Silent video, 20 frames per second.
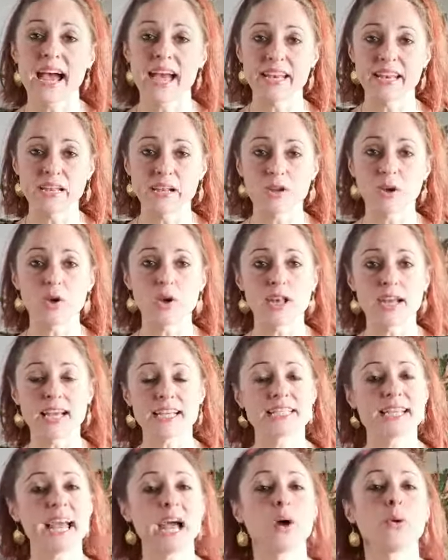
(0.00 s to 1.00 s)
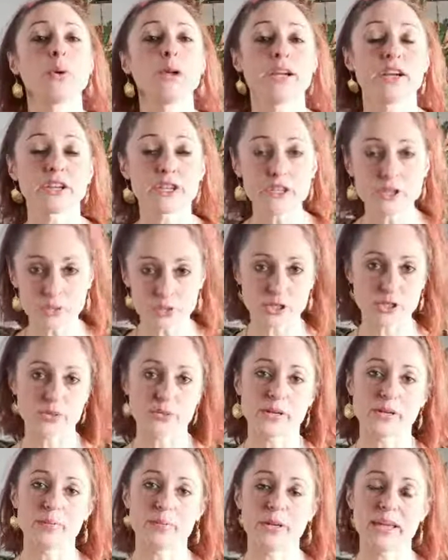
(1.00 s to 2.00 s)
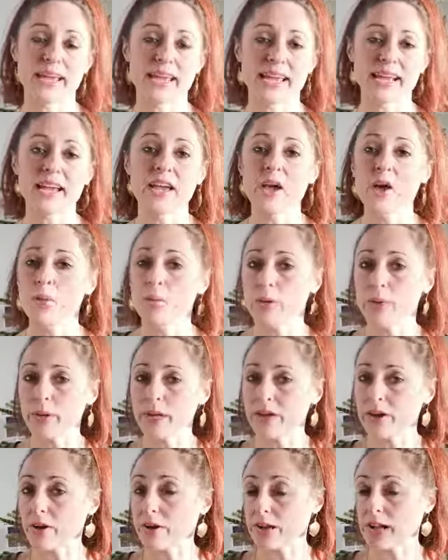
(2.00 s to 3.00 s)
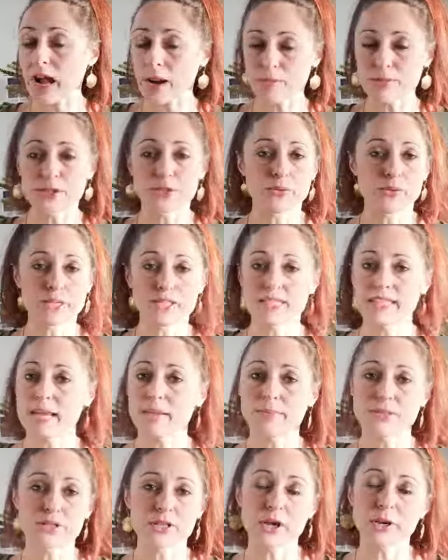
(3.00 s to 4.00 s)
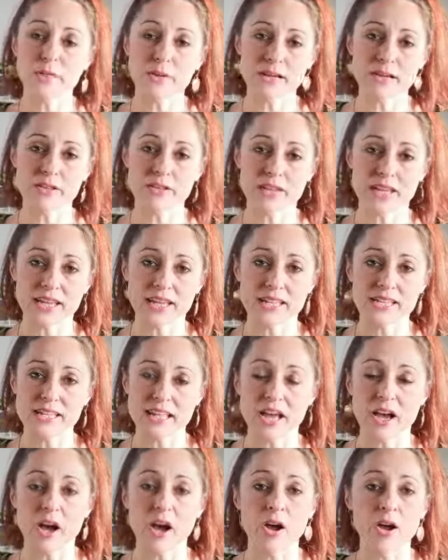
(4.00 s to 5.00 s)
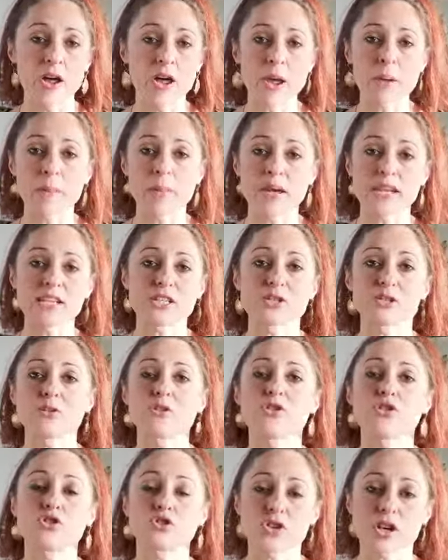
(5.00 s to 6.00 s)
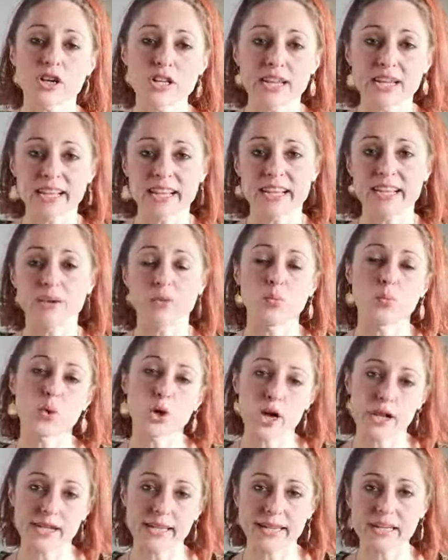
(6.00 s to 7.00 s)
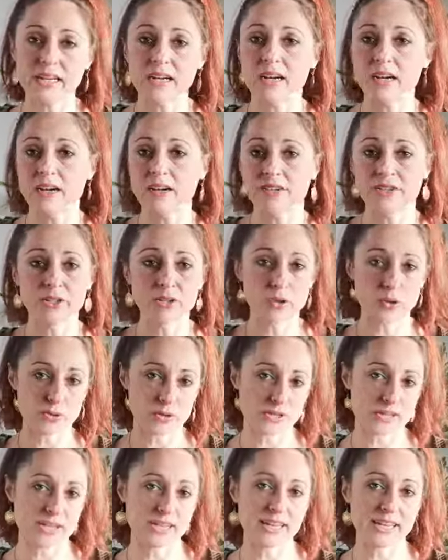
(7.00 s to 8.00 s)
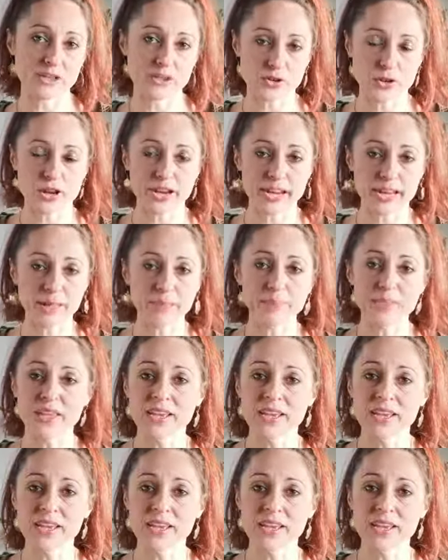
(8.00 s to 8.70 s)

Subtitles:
and a lot less how we are used to it being, where we come to accept so many things that are based on struggling and working hard and constantly trying.